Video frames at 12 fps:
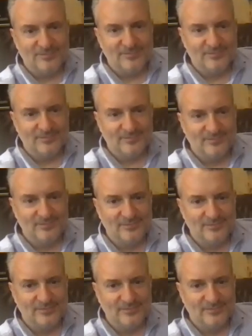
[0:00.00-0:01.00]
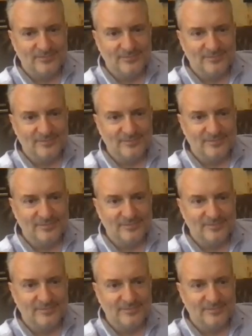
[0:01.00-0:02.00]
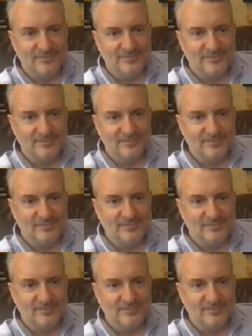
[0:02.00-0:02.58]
The person shown says nothing.